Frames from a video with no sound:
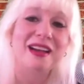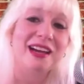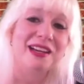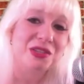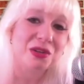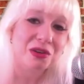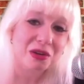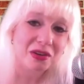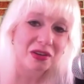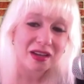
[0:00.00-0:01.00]

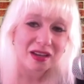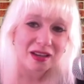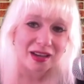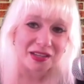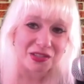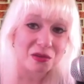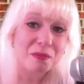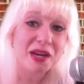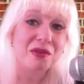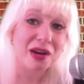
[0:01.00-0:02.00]
took
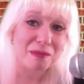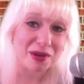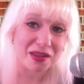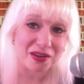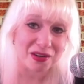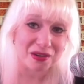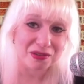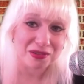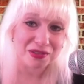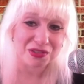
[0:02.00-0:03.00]
my grandmother
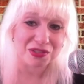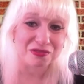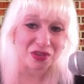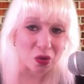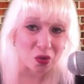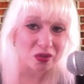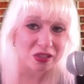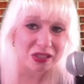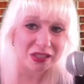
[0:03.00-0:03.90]
to vote,